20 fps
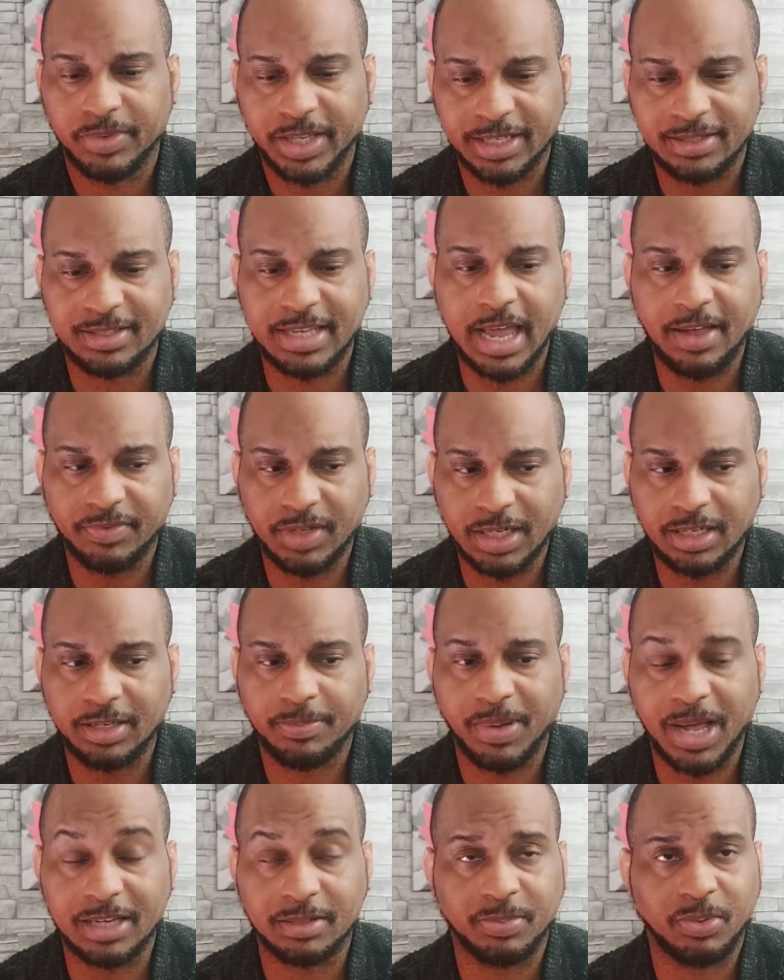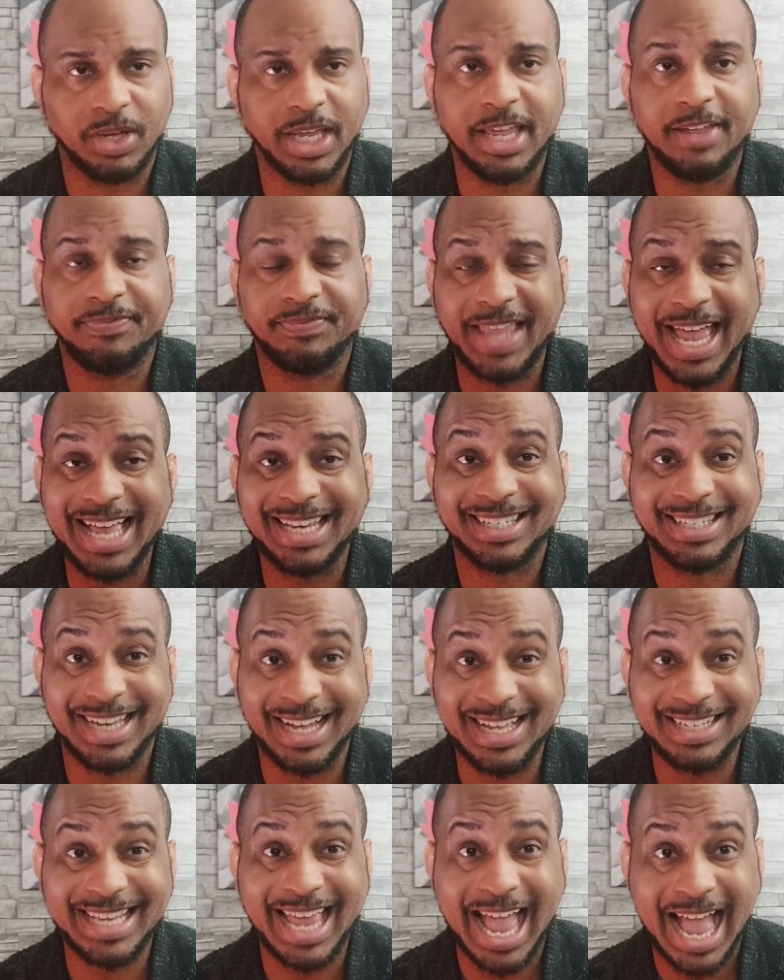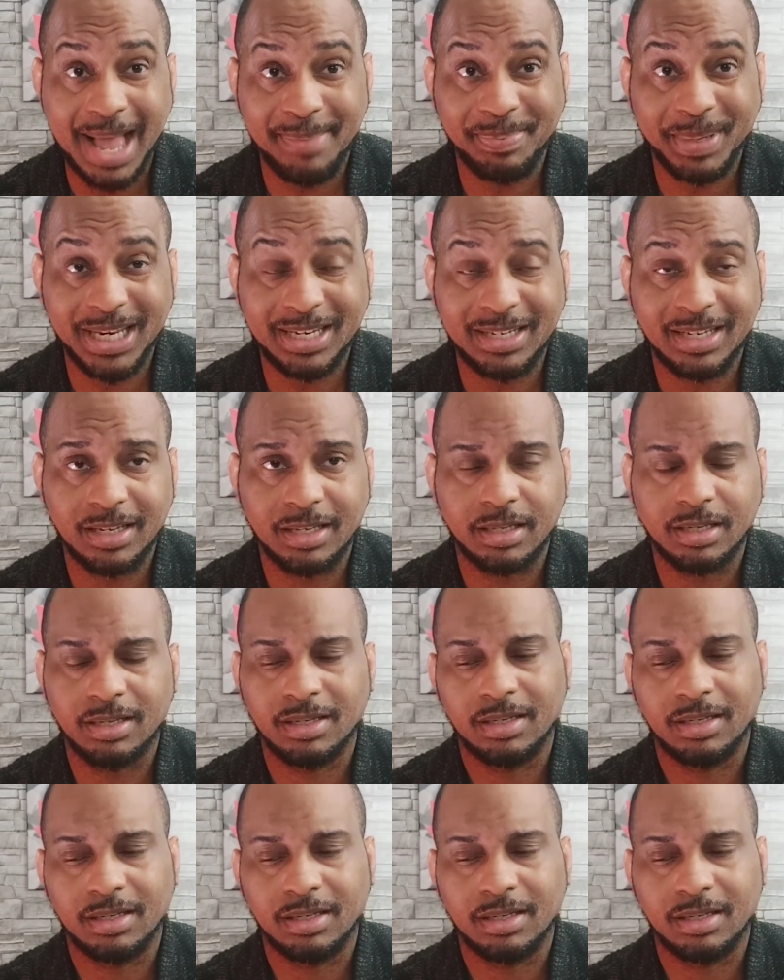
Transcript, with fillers: It's definitely possible. If that does happen,